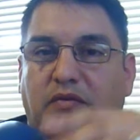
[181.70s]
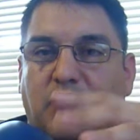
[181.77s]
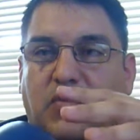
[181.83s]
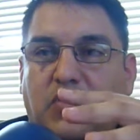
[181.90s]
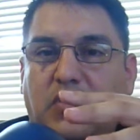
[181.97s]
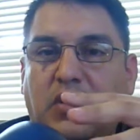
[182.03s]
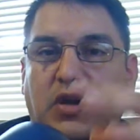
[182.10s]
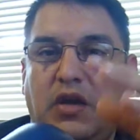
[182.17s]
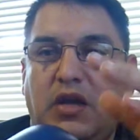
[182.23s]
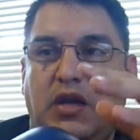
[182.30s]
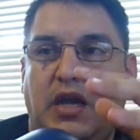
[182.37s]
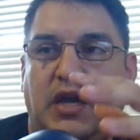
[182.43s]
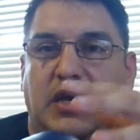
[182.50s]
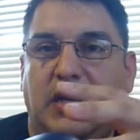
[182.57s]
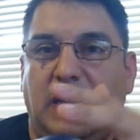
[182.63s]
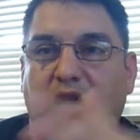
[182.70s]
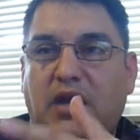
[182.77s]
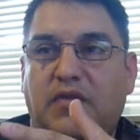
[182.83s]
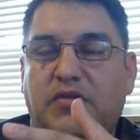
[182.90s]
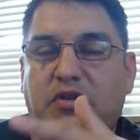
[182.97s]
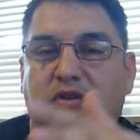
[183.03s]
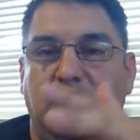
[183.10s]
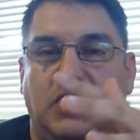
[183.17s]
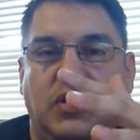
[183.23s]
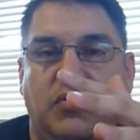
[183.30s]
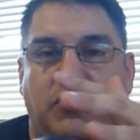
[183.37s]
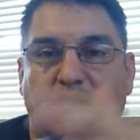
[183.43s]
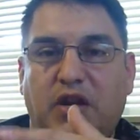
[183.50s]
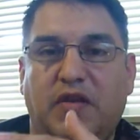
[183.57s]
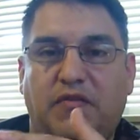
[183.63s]
for a glove that you can
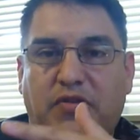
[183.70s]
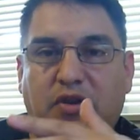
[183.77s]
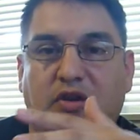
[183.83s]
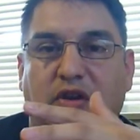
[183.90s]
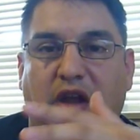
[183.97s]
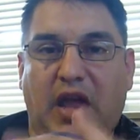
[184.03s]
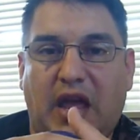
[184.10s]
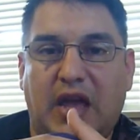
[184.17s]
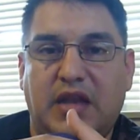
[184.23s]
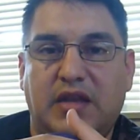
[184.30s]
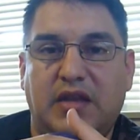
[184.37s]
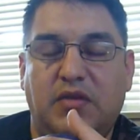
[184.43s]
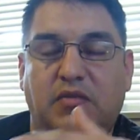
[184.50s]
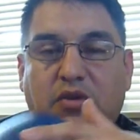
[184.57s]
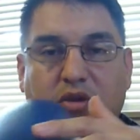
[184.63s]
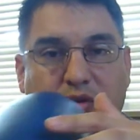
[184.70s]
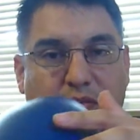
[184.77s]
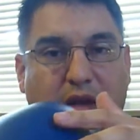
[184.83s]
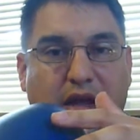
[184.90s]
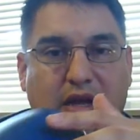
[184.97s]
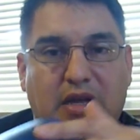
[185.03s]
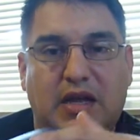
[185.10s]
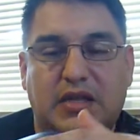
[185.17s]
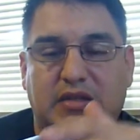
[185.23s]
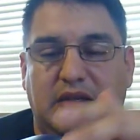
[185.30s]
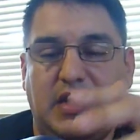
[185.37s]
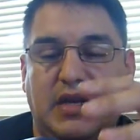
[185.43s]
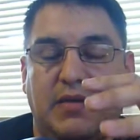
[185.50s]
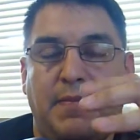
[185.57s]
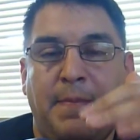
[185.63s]
really feel your hand in when you make
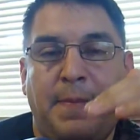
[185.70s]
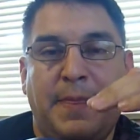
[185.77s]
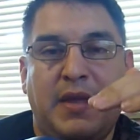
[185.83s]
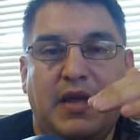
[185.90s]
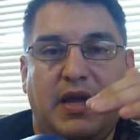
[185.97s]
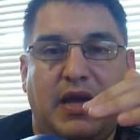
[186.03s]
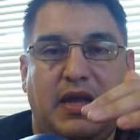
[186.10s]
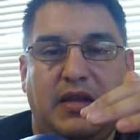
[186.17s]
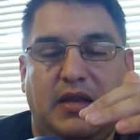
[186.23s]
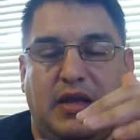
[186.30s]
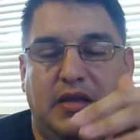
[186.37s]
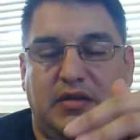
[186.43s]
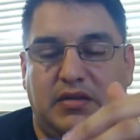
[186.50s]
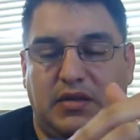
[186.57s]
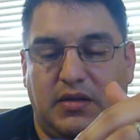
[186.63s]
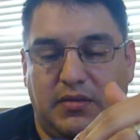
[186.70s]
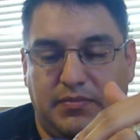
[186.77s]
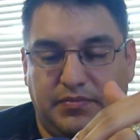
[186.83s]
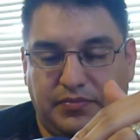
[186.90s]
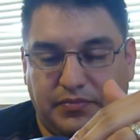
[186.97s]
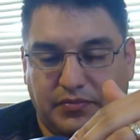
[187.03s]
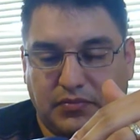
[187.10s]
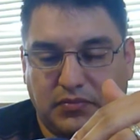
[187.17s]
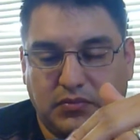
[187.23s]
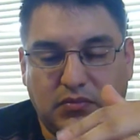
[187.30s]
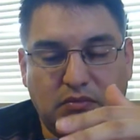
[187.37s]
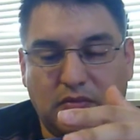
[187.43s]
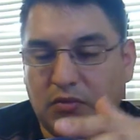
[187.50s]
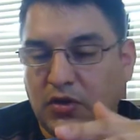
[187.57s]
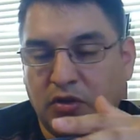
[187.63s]
contact, and that
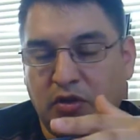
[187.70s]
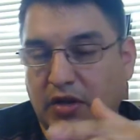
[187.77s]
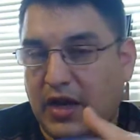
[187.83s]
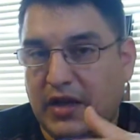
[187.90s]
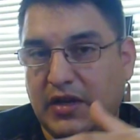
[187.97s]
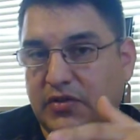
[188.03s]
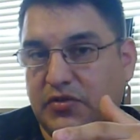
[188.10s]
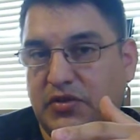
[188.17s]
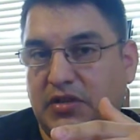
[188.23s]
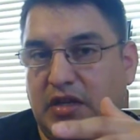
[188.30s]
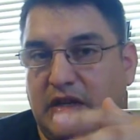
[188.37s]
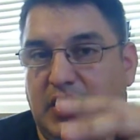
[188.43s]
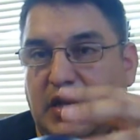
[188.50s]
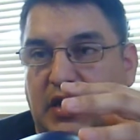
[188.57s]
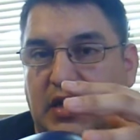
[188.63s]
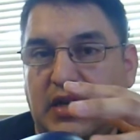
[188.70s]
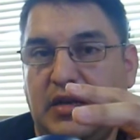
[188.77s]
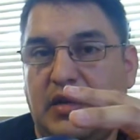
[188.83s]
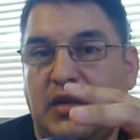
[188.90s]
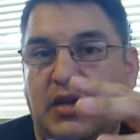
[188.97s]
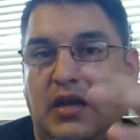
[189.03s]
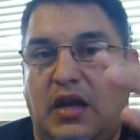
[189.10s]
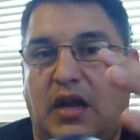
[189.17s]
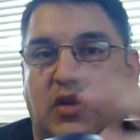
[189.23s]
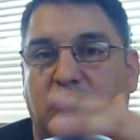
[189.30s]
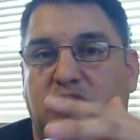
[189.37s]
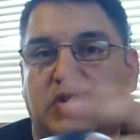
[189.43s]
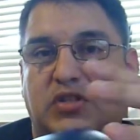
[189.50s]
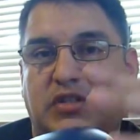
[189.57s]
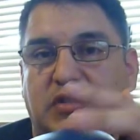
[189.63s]
you're not interested in how
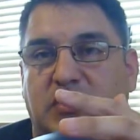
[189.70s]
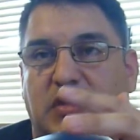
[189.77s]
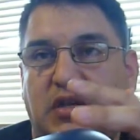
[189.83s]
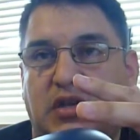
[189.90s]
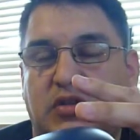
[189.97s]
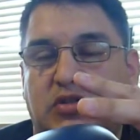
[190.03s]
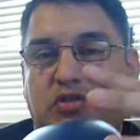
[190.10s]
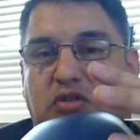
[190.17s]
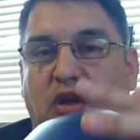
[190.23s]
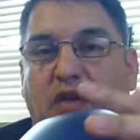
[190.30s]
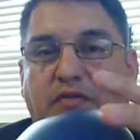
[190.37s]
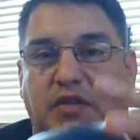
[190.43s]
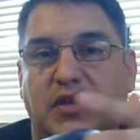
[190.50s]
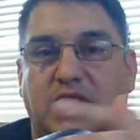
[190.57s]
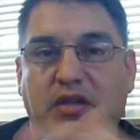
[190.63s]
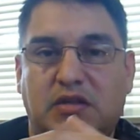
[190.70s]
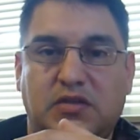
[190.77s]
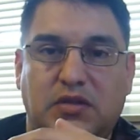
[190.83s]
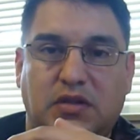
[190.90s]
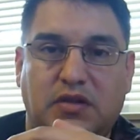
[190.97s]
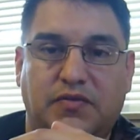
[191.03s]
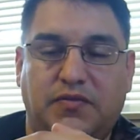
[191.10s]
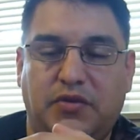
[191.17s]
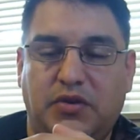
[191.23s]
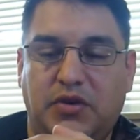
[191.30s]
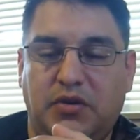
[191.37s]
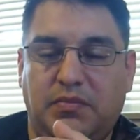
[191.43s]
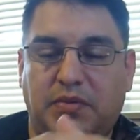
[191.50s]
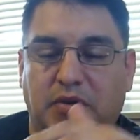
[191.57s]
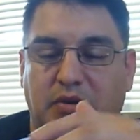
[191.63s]
soft it is for your
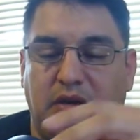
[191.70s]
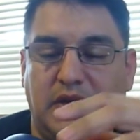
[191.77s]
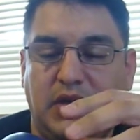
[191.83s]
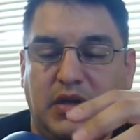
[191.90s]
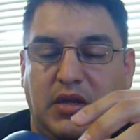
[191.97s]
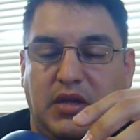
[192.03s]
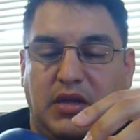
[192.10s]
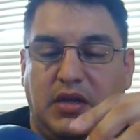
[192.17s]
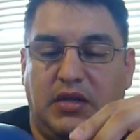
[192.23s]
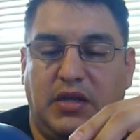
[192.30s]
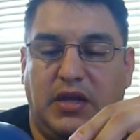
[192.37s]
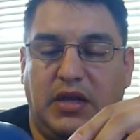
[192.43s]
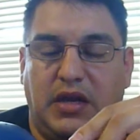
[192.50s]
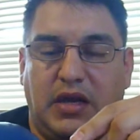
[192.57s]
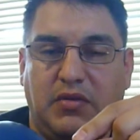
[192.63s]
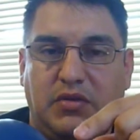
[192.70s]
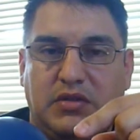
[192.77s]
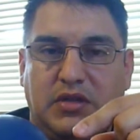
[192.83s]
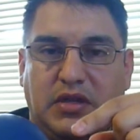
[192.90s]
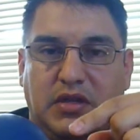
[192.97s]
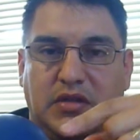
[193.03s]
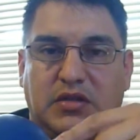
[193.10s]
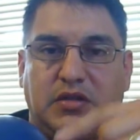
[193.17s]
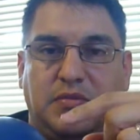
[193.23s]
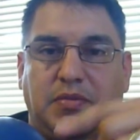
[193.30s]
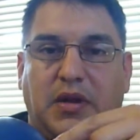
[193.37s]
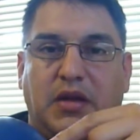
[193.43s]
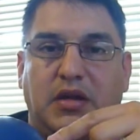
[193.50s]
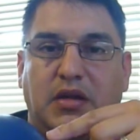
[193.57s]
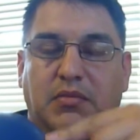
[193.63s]
opponent, then I would tell you this is
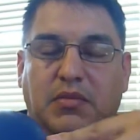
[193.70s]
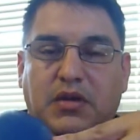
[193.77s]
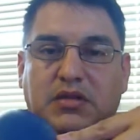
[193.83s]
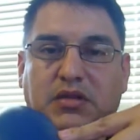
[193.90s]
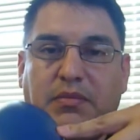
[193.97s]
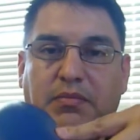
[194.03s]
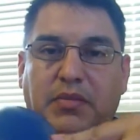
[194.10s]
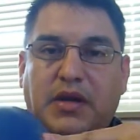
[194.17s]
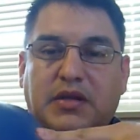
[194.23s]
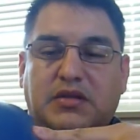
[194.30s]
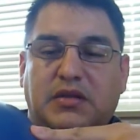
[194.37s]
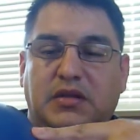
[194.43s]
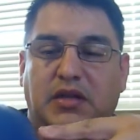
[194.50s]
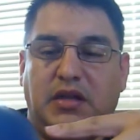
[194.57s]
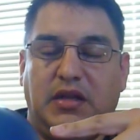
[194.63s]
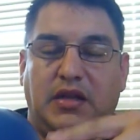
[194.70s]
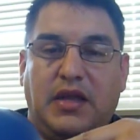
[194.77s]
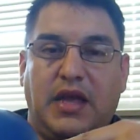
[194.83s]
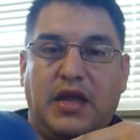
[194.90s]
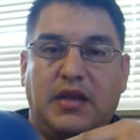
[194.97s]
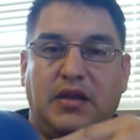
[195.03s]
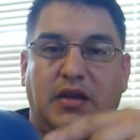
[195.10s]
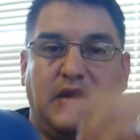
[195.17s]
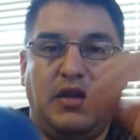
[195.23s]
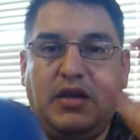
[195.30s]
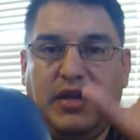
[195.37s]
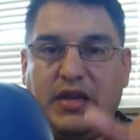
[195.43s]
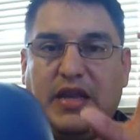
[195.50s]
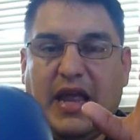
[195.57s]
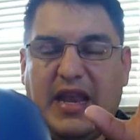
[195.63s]
probably amongst the best in
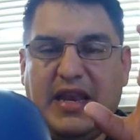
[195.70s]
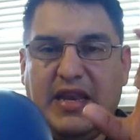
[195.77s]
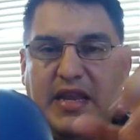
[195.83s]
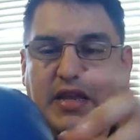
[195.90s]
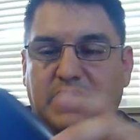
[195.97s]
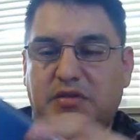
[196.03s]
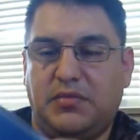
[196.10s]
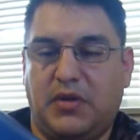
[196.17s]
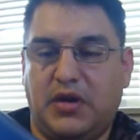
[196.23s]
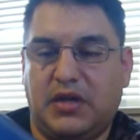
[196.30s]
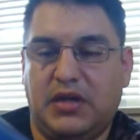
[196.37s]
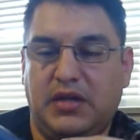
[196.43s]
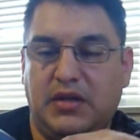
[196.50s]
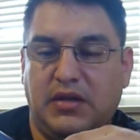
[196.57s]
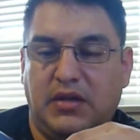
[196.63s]
that niche market.